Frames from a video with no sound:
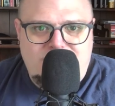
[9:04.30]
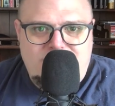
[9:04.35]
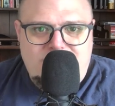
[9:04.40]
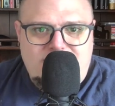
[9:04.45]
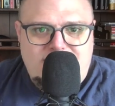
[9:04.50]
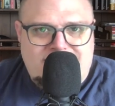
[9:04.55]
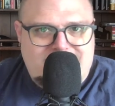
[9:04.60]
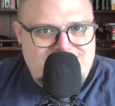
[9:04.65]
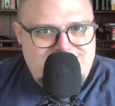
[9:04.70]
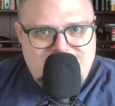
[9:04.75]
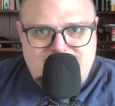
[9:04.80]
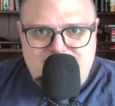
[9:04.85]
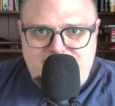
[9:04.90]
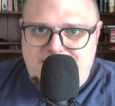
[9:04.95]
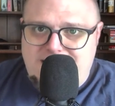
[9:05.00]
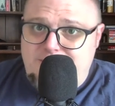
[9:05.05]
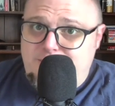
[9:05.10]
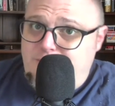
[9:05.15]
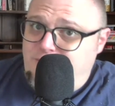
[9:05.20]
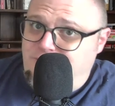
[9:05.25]
He doesn't
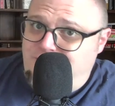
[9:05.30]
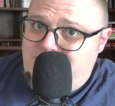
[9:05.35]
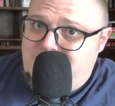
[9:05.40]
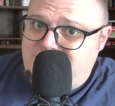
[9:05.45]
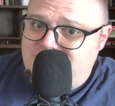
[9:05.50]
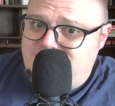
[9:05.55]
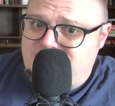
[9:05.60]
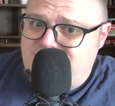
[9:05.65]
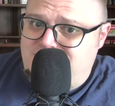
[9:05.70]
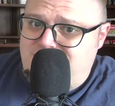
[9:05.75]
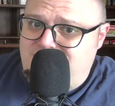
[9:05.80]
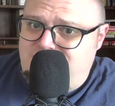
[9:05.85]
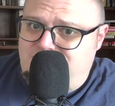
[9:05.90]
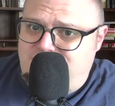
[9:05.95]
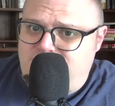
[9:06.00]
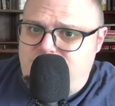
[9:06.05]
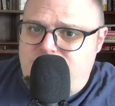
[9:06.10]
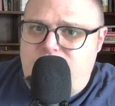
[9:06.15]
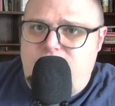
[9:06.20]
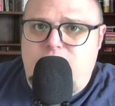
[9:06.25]
demand perfection
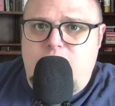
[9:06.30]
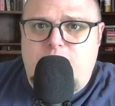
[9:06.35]
from you,